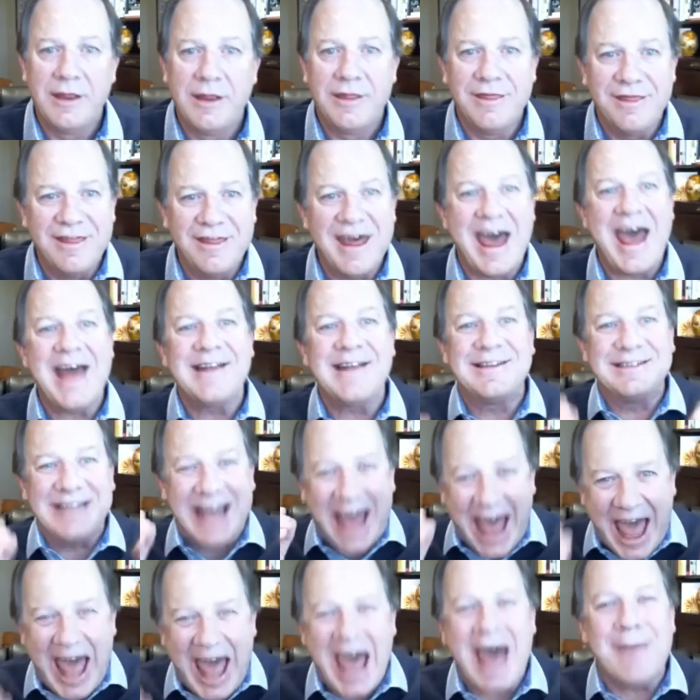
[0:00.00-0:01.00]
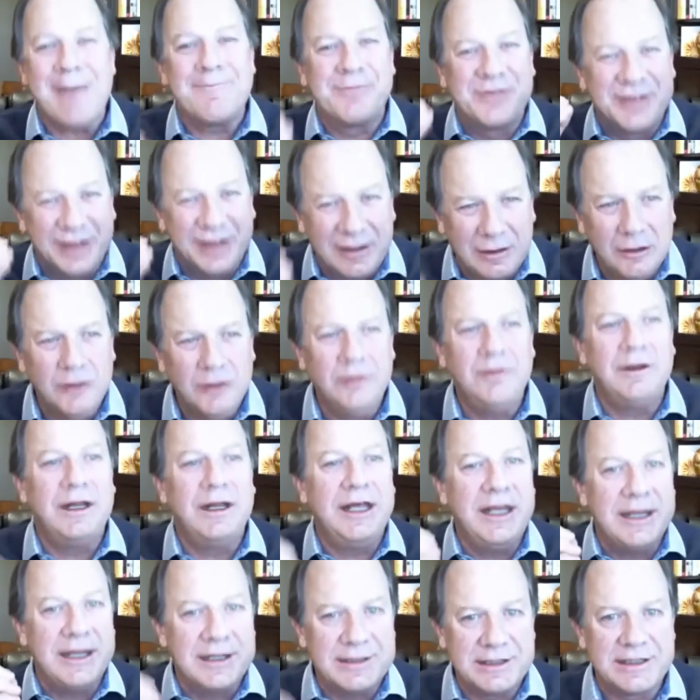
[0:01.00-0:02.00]
That's
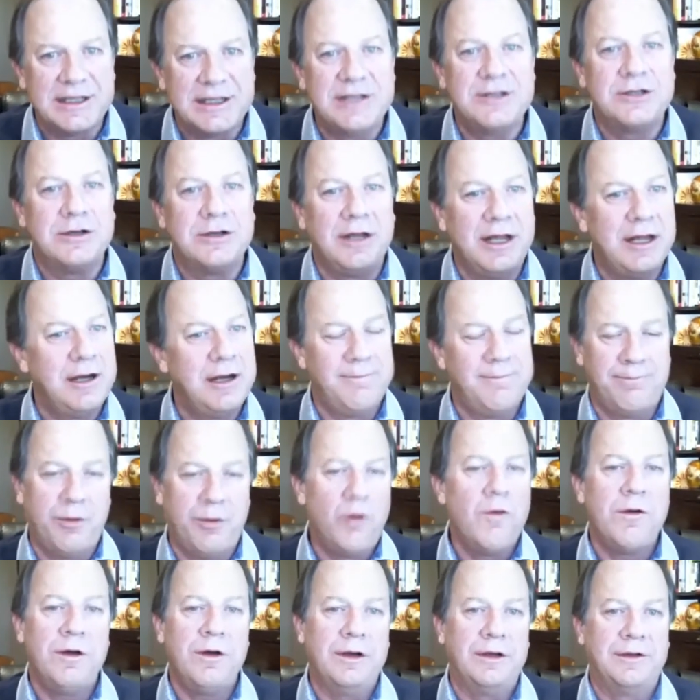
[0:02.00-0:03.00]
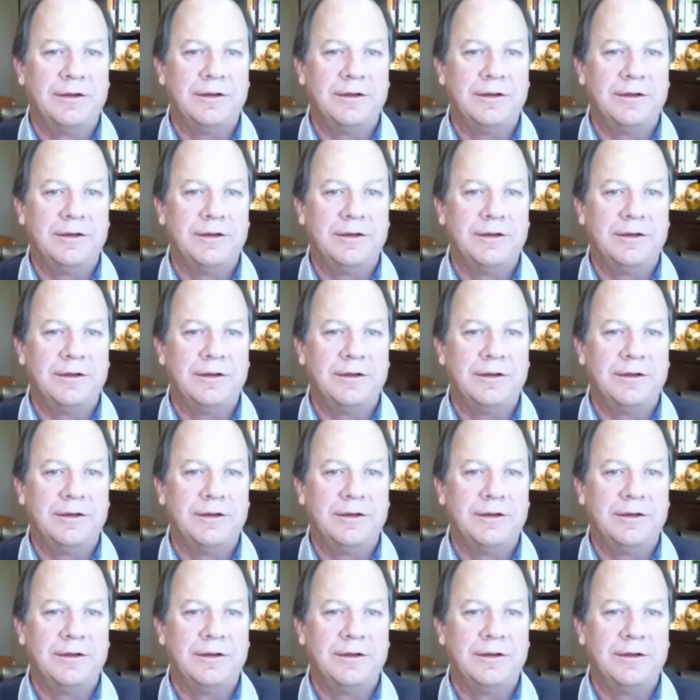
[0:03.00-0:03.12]
absolutely essential and important.